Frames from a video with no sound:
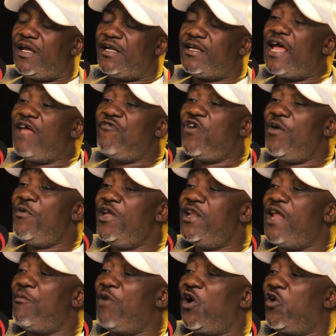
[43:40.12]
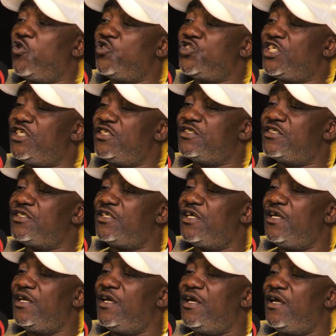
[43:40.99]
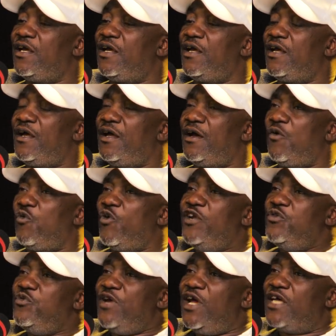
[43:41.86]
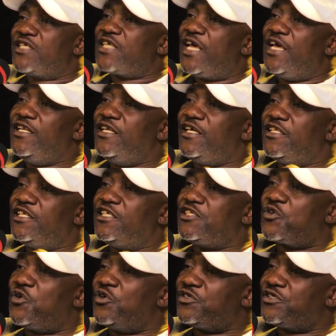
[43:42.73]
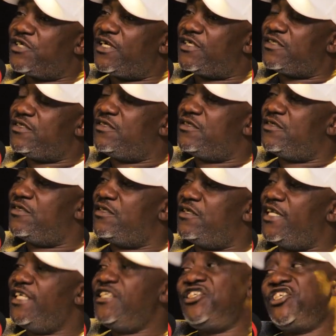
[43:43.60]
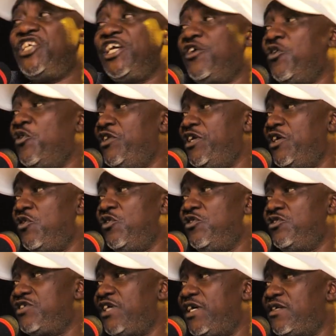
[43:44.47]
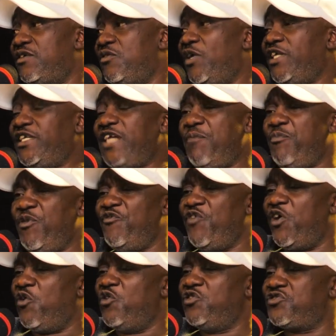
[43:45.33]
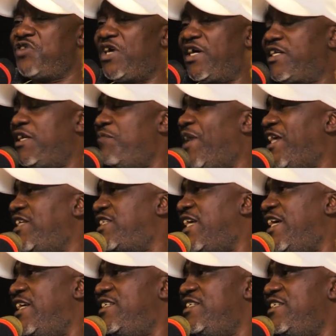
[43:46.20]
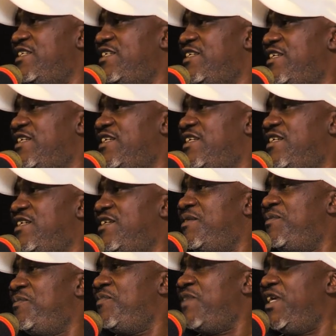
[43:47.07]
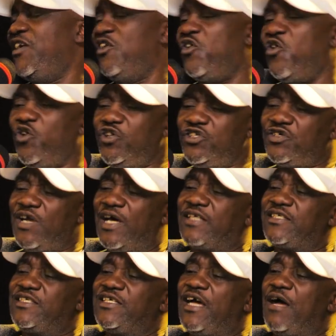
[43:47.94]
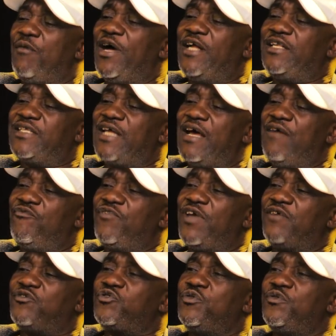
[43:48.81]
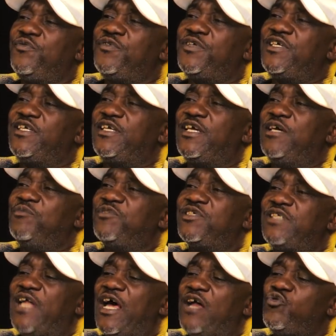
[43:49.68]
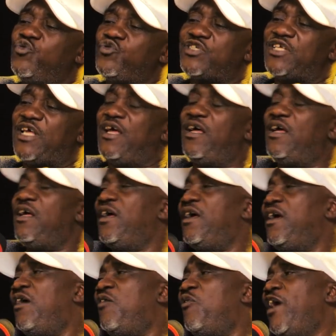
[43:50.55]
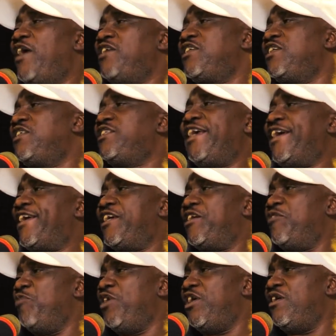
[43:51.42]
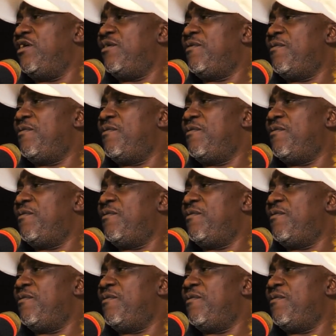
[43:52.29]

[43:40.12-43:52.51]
Now if we're in coaches, when we are signing this contract, let's check on the contract. What type of a contract am I signing? In contracting about 2-3 games in Alusa, where is it taking me?